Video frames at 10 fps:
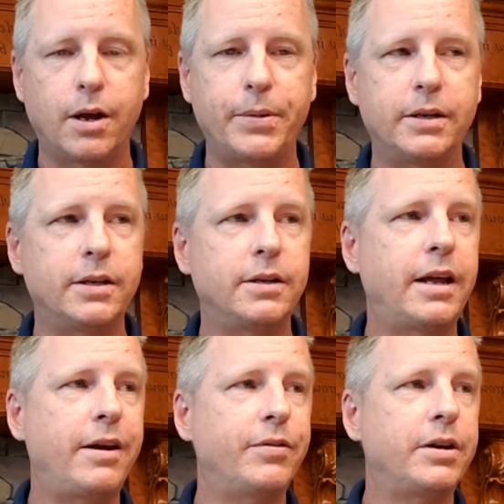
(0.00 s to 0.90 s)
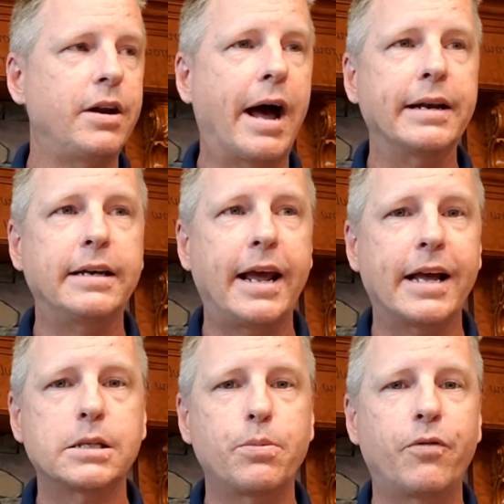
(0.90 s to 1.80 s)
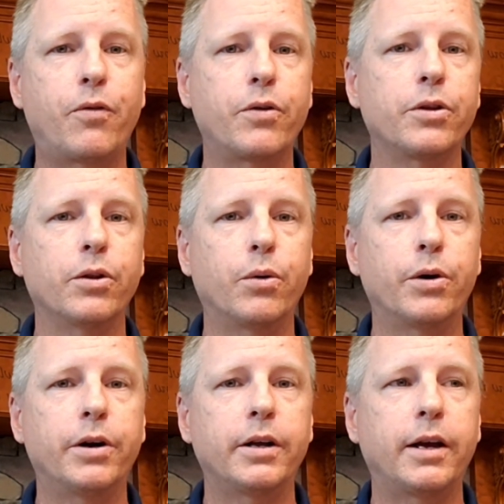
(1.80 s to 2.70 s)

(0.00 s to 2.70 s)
I mean, did David not dance before the Lord?